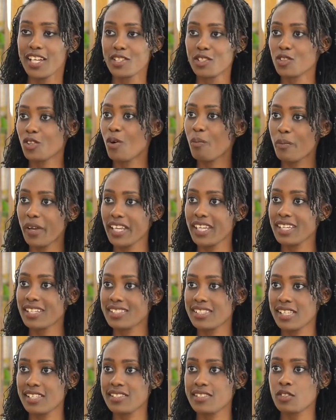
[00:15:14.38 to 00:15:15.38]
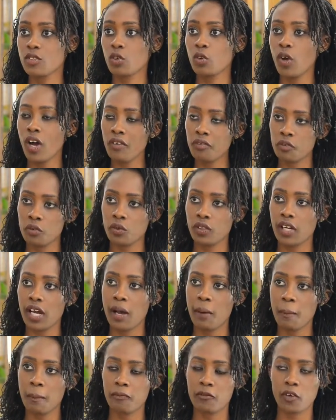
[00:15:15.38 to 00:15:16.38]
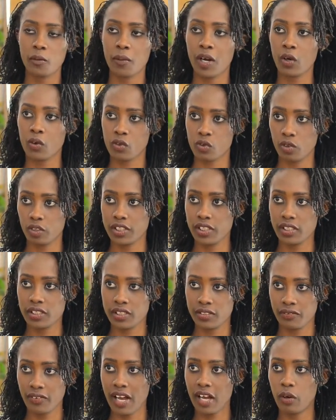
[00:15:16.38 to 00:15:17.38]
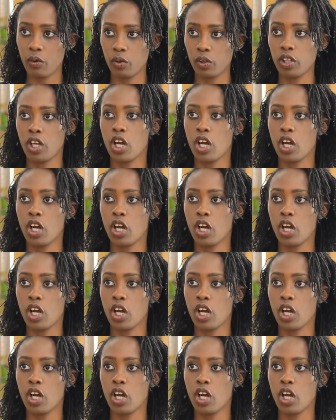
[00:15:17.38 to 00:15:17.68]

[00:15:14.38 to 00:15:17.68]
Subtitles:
It's not making sense. So you have to come from a consultative angle,